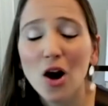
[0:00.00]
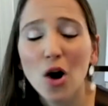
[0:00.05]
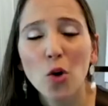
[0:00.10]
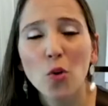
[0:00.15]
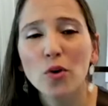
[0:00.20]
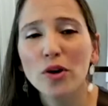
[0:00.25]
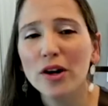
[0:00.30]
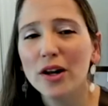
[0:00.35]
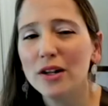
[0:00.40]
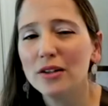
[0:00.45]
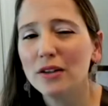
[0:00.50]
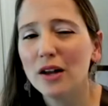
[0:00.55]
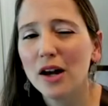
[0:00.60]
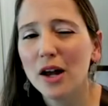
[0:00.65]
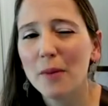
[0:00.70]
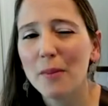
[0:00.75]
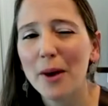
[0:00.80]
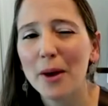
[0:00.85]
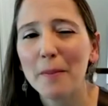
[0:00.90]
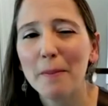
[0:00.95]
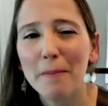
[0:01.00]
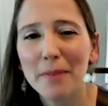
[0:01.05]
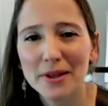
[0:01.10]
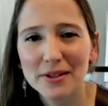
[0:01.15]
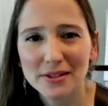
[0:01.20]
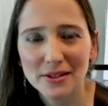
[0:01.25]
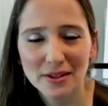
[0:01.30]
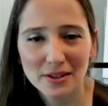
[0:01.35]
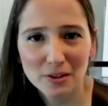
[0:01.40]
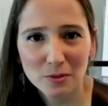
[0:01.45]
we're gonna talk about
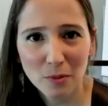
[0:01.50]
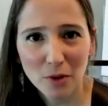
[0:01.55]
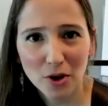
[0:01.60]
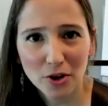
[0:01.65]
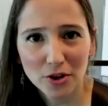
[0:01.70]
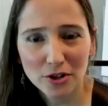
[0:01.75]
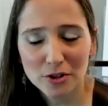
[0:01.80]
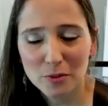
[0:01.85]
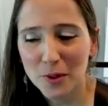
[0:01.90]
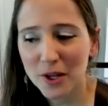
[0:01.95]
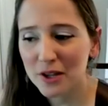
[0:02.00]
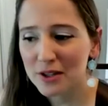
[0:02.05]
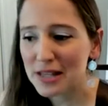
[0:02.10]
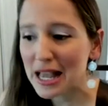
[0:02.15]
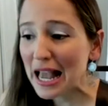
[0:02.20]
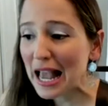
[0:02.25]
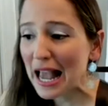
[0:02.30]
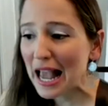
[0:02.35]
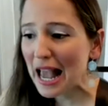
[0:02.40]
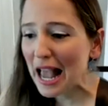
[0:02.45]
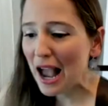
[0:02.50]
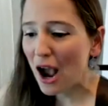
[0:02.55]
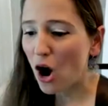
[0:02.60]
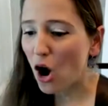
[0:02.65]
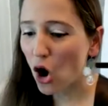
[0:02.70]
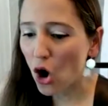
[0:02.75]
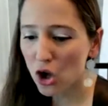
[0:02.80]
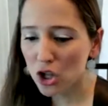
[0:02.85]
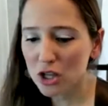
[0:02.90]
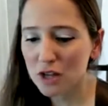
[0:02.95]
business models, because
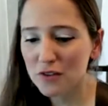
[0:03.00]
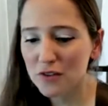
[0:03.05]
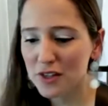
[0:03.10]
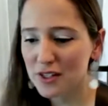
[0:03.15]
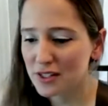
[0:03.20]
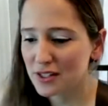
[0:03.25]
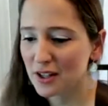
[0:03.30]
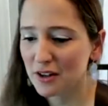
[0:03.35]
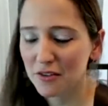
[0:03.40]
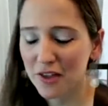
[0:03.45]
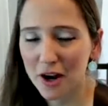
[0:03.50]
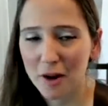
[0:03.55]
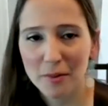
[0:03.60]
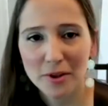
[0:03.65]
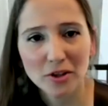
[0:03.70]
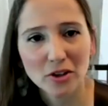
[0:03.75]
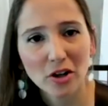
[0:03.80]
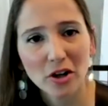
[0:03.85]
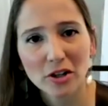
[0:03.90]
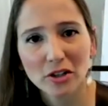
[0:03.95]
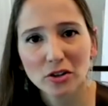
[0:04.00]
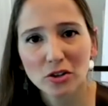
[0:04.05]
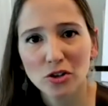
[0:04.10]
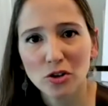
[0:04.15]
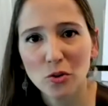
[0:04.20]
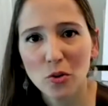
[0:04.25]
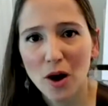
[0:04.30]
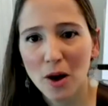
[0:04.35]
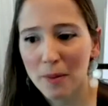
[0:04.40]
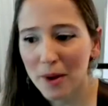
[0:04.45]
all of this stuff that I've been talking to
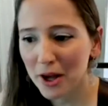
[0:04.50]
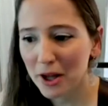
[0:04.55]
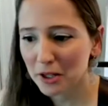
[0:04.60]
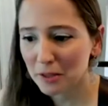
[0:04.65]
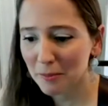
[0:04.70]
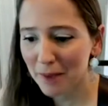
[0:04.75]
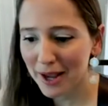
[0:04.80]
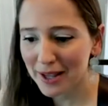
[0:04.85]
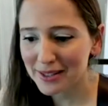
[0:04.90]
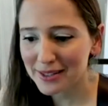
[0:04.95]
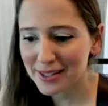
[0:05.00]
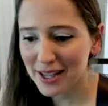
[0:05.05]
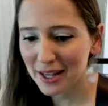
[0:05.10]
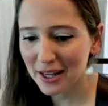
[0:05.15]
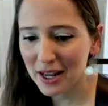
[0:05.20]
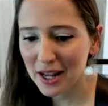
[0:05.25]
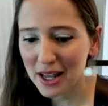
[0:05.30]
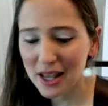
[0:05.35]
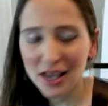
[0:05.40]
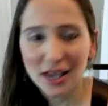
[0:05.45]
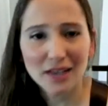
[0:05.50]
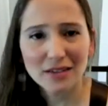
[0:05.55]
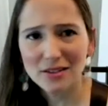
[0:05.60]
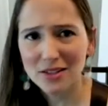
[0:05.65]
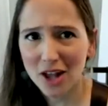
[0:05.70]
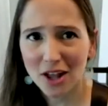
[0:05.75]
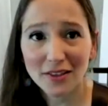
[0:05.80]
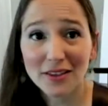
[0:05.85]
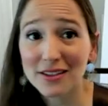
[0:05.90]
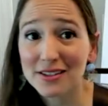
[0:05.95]
you about mindset is
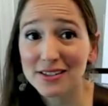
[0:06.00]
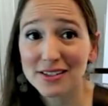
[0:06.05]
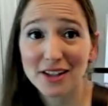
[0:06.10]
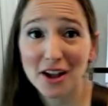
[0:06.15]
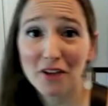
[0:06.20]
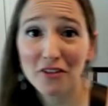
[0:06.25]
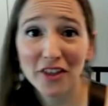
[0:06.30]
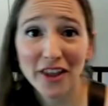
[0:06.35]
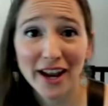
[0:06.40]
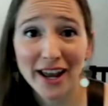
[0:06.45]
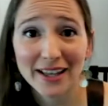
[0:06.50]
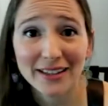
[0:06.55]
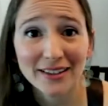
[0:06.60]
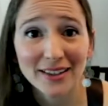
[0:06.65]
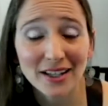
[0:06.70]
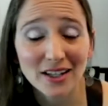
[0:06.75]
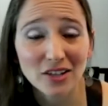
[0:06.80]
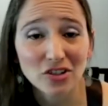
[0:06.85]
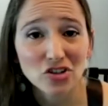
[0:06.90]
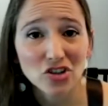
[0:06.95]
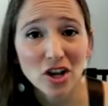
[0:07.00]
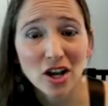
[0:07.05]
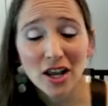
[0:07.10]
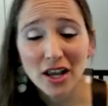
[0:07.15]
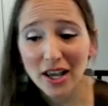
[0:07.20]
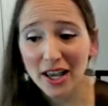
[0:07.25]
not the stuff that I teach.